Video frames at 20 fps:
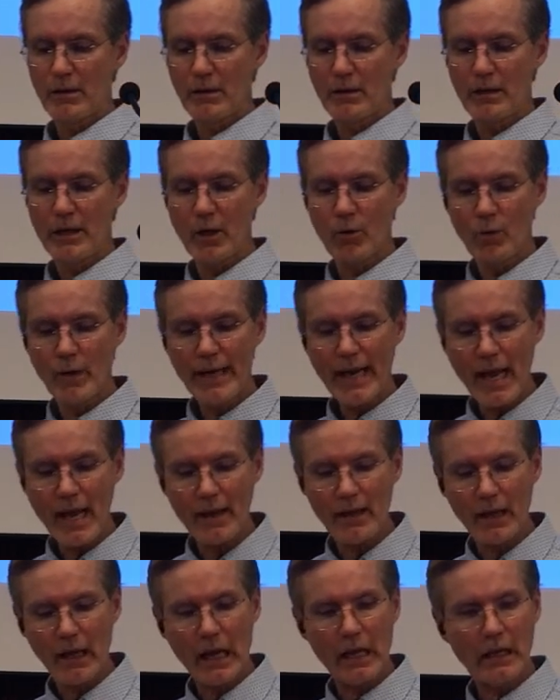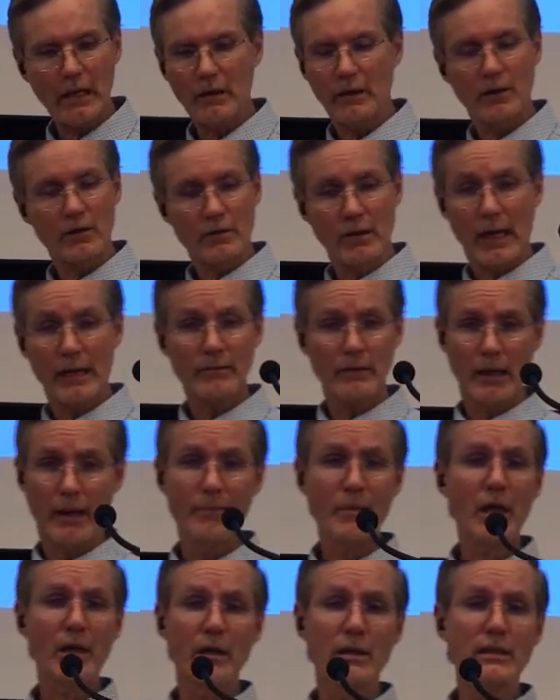You know, we have, I, or I'm
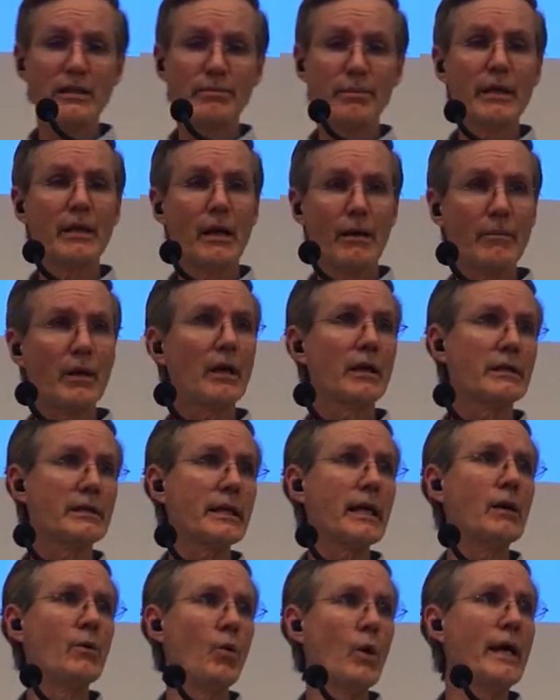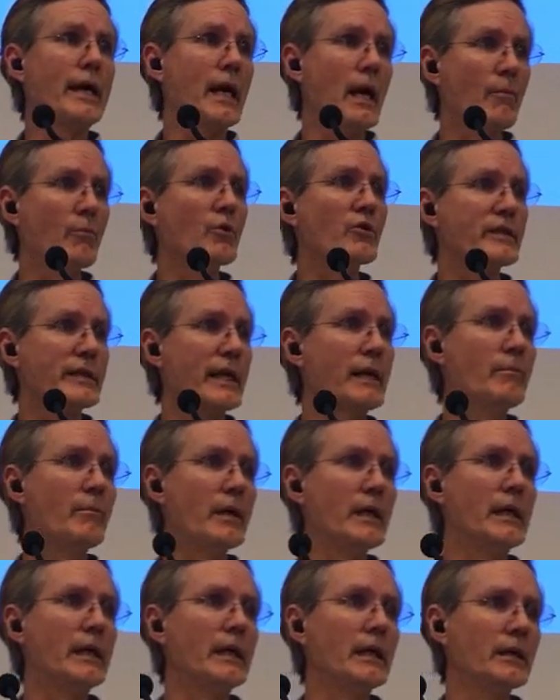not going to speak, I'm not going to say we, I'm going to say
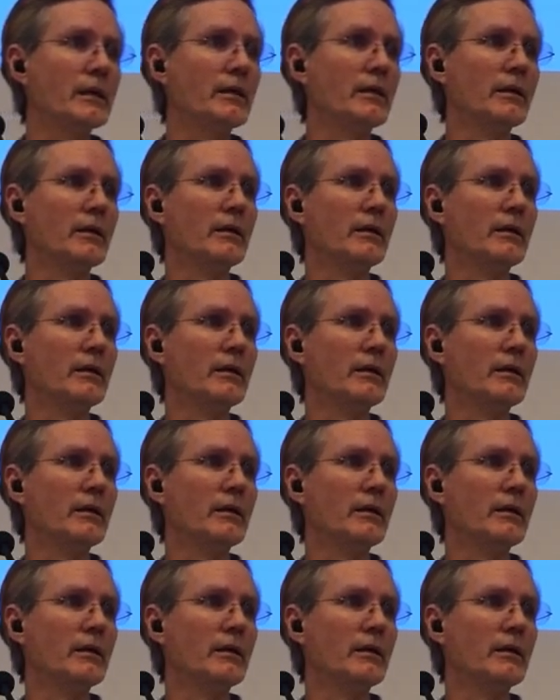me.